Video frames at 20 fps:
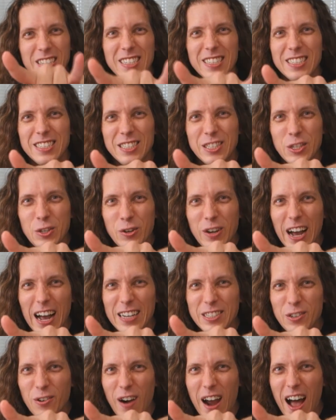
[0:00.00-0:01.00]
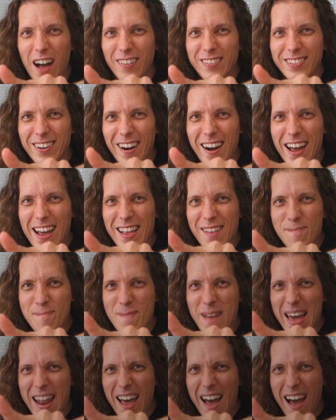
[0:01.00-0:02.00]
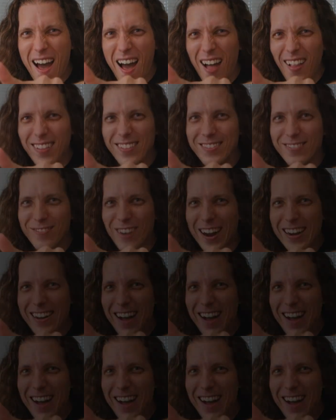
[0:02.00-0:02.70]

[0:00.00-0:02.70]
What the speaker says: see you guys around, alright? Rock